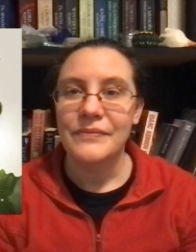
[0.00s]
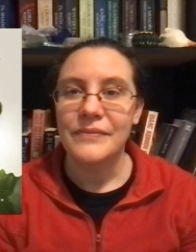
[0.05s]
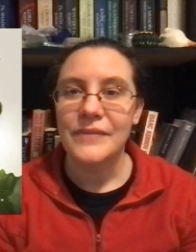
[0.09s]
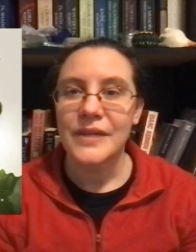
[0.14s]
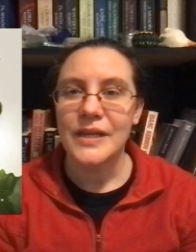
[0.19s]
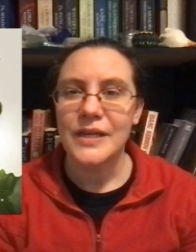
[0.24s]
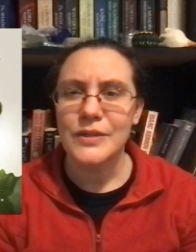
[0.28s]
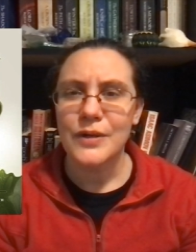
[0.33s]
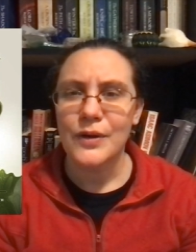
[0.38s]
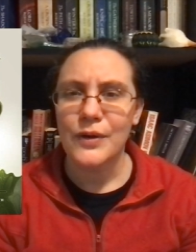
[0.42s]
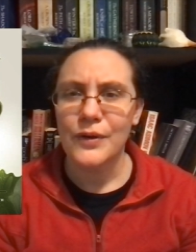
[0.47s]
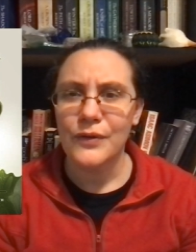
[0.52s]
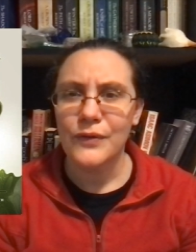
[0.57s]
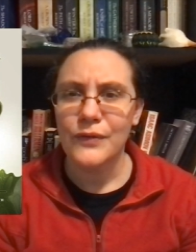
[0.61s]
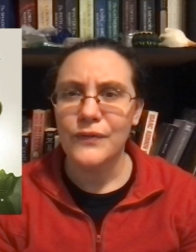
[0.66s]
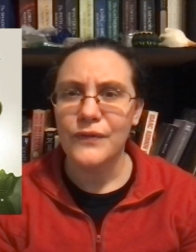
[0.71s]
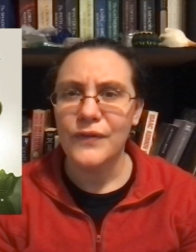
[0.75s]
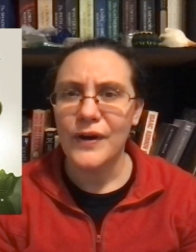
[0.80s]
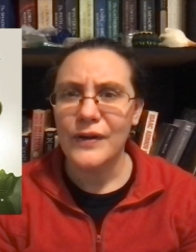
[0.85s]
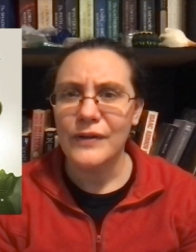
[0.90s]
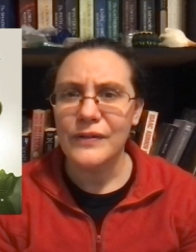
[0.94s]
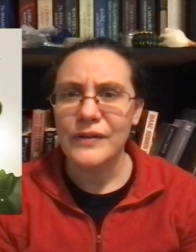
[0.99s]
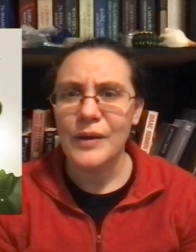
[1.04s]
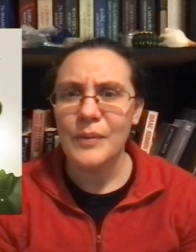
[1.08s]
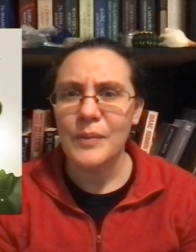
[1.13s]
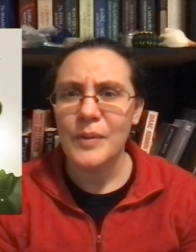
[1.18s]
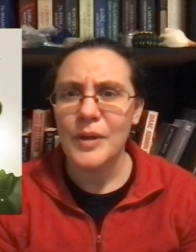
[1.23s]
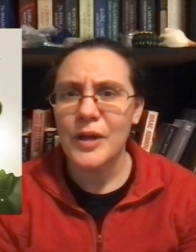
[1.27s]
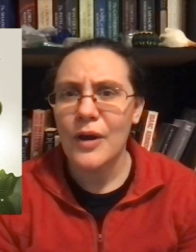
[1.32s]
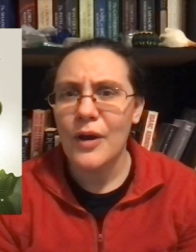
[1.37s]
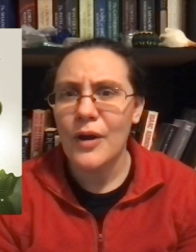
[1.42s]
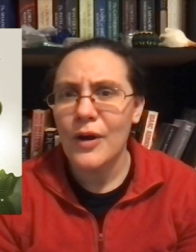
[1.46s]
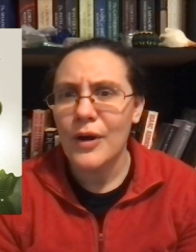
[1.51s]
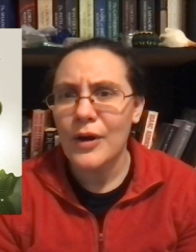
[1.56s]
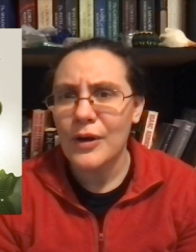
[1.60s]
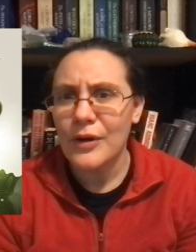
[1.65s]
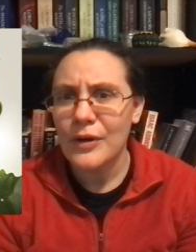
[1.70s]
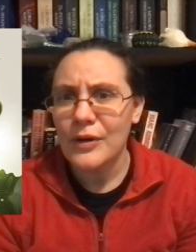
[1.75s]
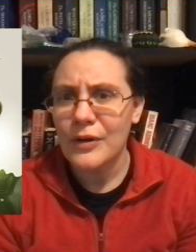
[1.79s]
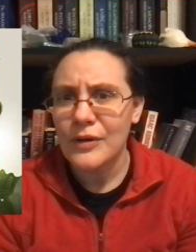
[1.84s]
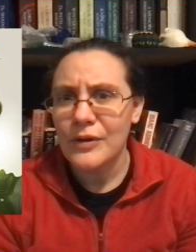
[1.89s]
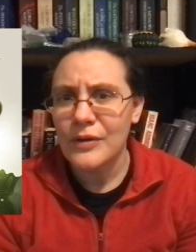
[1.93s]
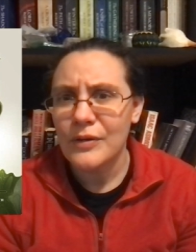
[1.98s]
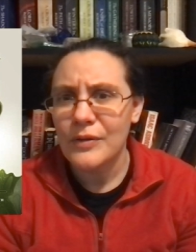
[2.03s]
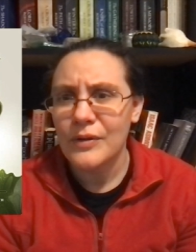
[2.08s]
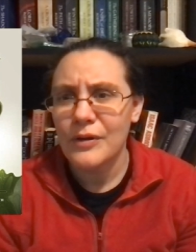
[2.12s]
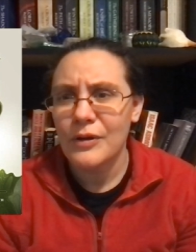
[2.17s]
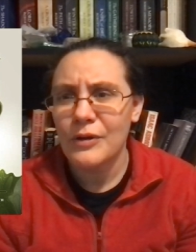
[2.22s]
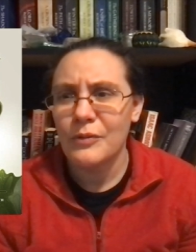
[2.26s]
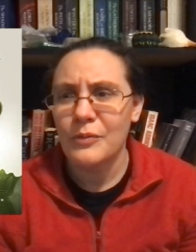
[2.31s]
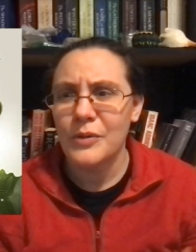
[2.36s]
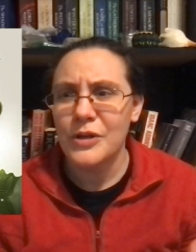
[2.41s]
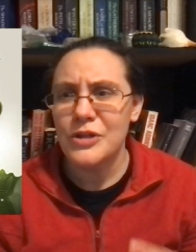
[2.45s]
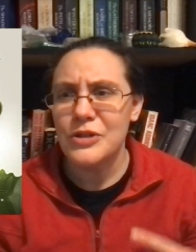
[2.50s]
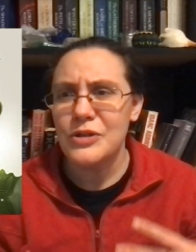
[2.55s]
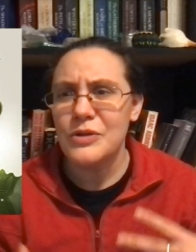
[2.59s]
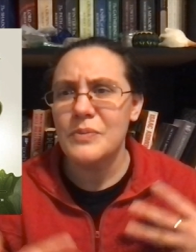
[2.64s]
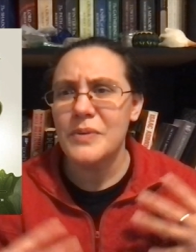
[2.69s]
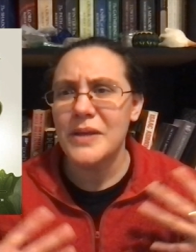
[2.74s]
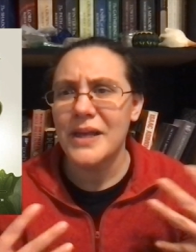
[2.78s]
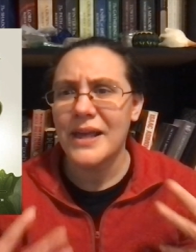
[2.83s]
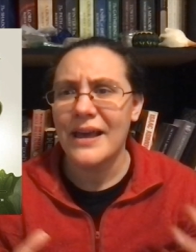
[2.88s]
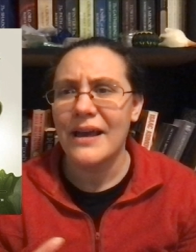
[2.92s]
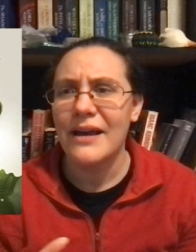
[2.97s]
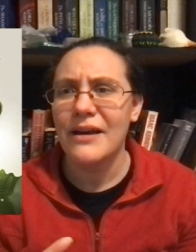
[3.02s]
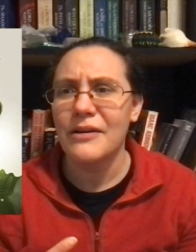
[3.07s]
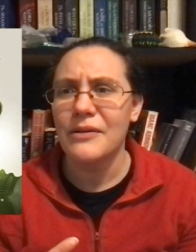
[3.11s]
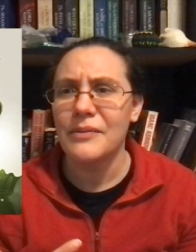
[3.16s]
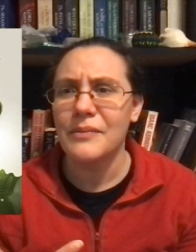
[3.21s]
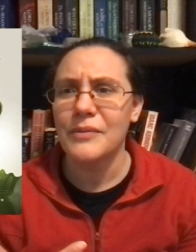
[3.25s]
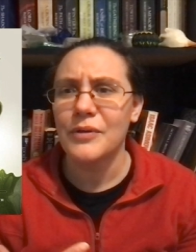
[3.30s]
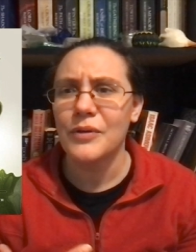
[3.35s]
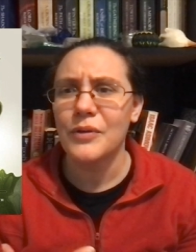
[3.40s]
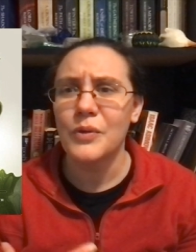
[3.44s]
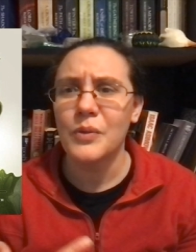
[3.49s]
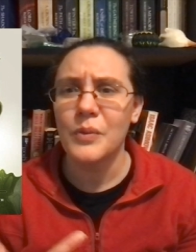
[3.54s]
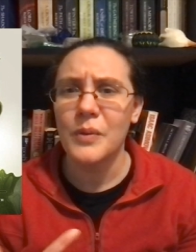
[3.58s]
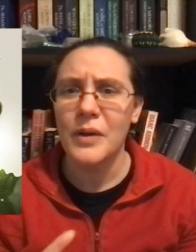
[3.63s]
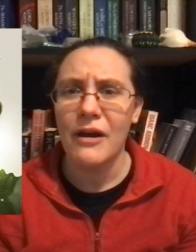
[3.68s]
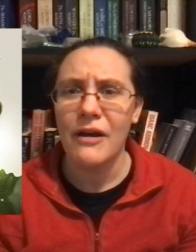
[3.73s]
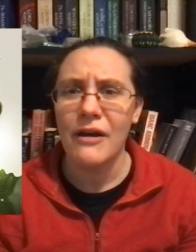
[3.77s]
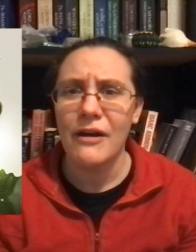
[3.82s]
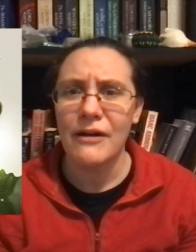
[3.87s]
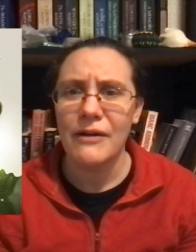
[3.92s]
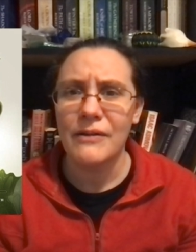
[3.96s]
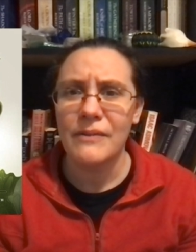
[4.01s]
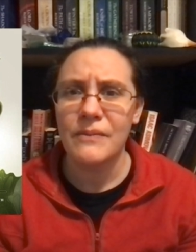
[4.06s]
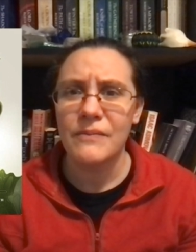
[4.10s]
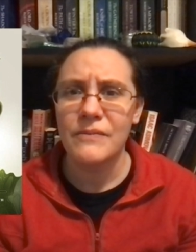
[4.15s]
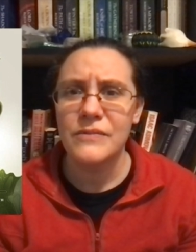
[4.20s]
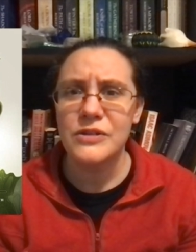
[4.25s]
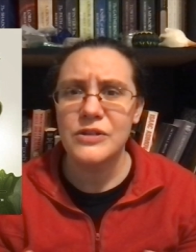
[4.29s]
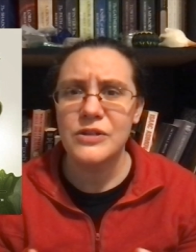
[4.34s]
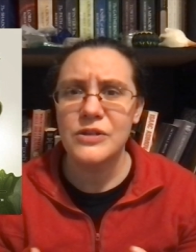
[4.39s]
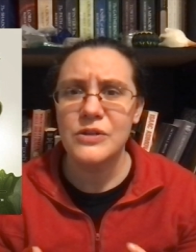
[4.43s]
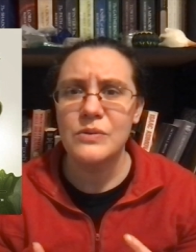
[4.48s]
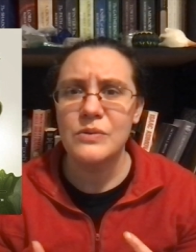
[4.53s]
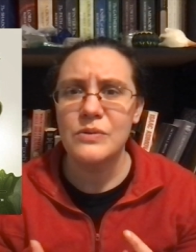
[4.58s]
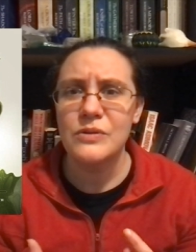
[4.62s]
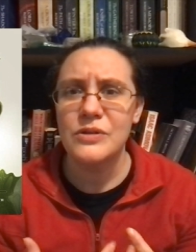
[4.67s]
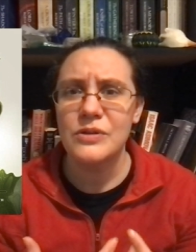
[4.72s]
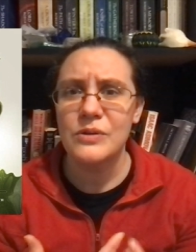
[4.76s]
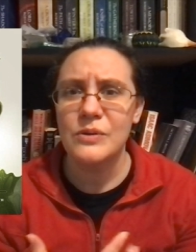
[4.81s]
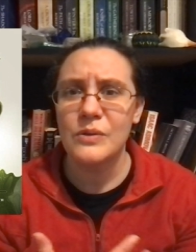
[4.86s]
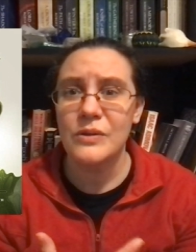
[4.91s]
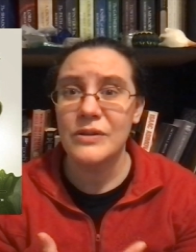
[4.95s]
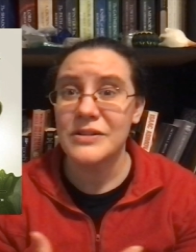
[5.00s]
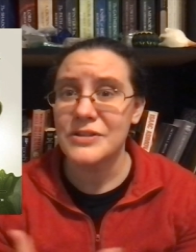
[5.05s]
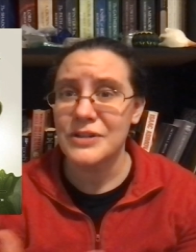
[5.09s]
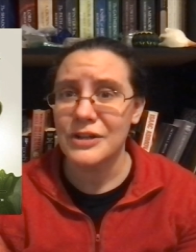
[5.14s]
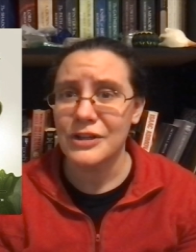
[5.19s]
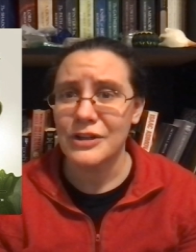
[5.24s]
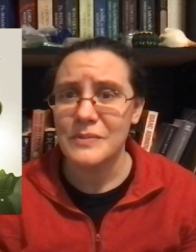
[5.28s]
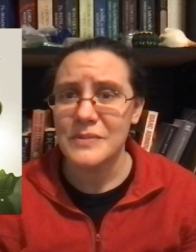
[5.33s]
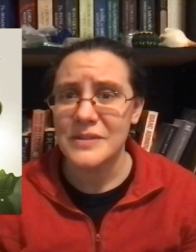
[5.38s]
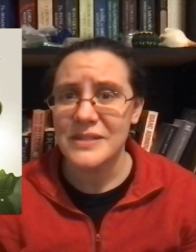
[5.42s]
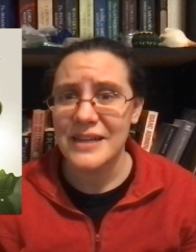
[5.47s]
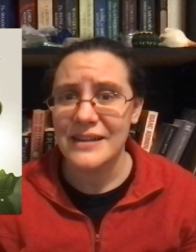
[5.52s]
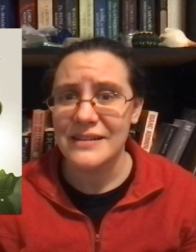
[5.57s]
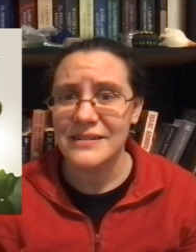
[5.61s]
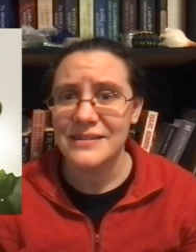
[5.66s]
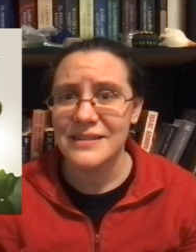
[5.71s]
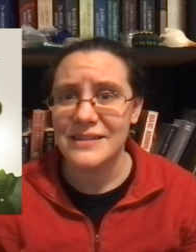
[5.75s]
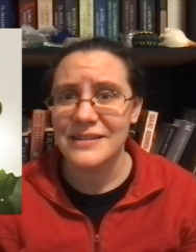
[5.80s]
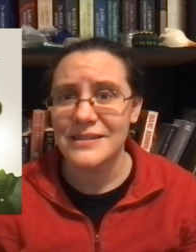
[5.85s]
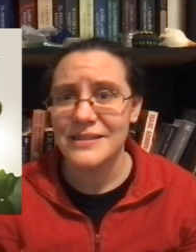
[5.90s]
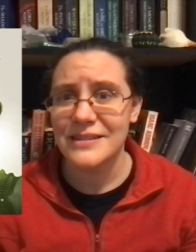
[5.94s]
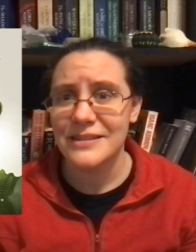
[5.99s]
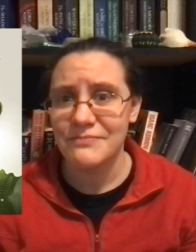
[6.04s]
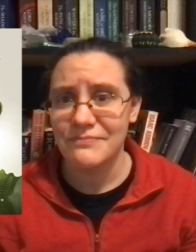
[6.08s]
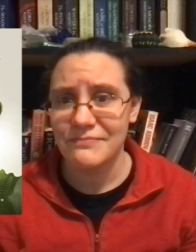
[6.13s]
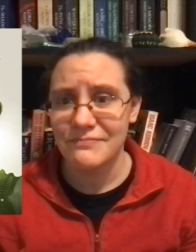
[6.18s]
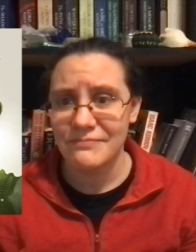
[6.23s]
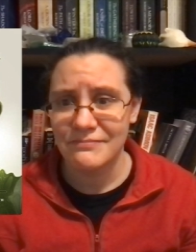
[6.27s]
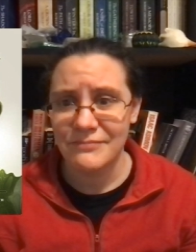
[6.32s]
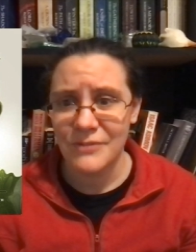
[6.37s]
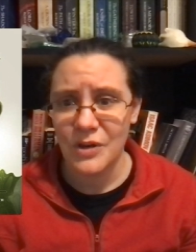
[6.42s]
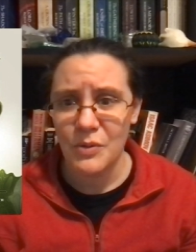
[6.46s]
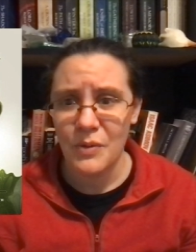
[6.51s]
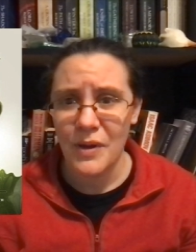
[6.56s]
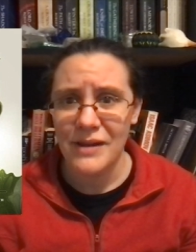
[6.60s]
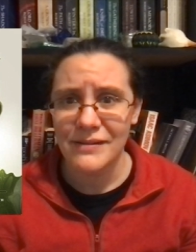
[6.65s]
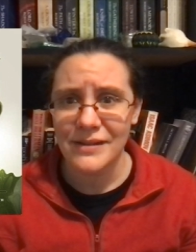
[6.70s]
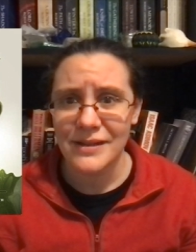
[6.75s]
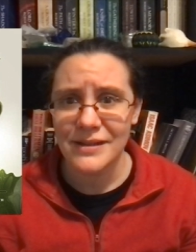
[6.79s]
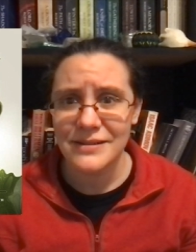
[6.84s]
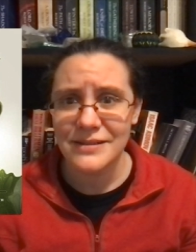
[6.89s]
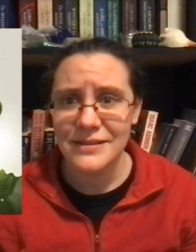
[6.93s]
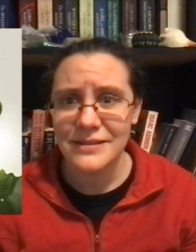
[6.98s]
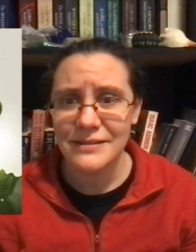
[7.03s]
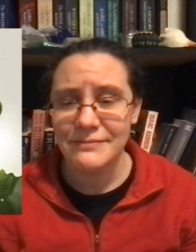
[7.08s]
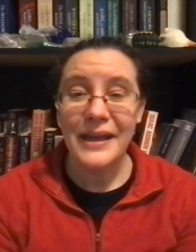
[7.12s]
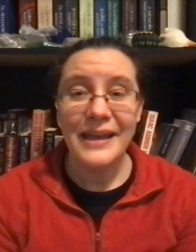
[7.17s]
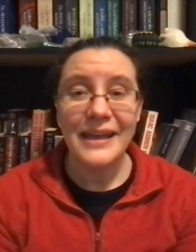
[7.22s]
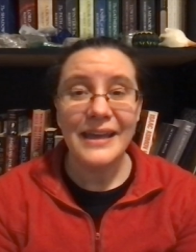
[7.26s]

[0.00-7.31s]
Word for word: is her fault, and we are, or we do become who we are due to the circumstances around us.